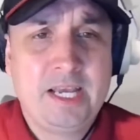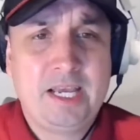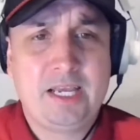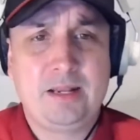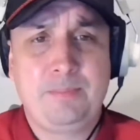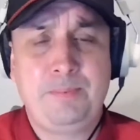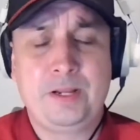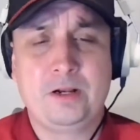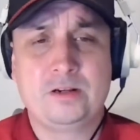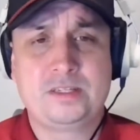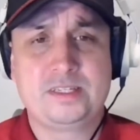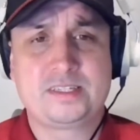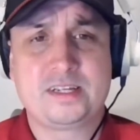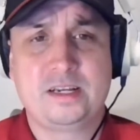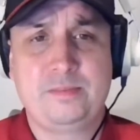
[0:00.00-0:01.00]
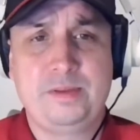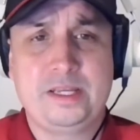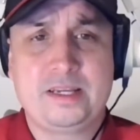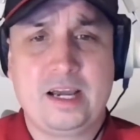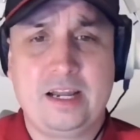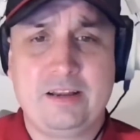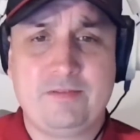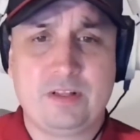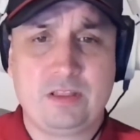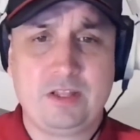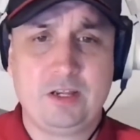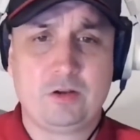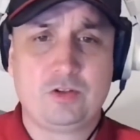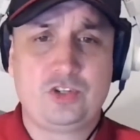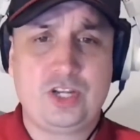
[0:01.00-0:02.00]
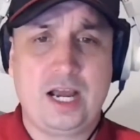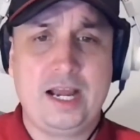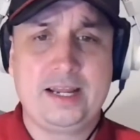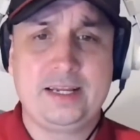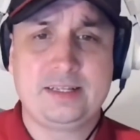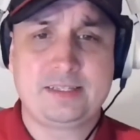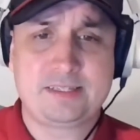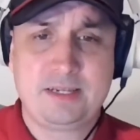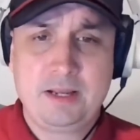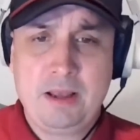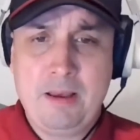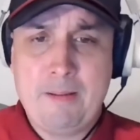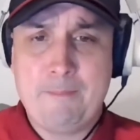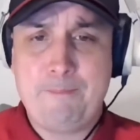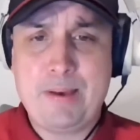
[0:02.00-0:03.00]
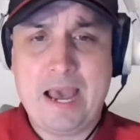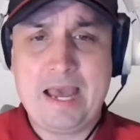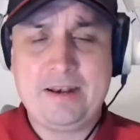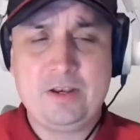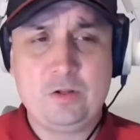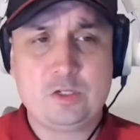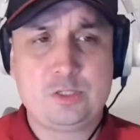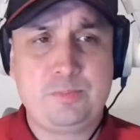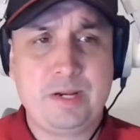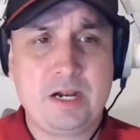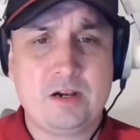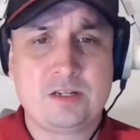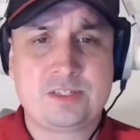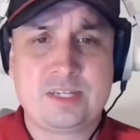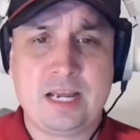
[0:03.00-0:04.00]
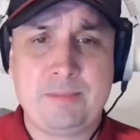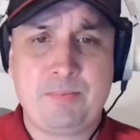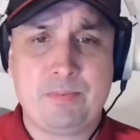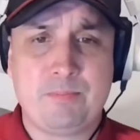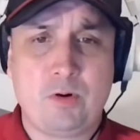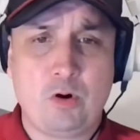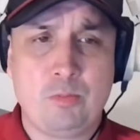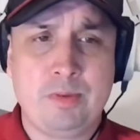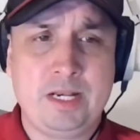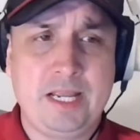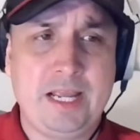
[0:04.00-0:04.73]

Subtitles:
It appears it's going to be kind of a little Giants, bad news Bears type of moment.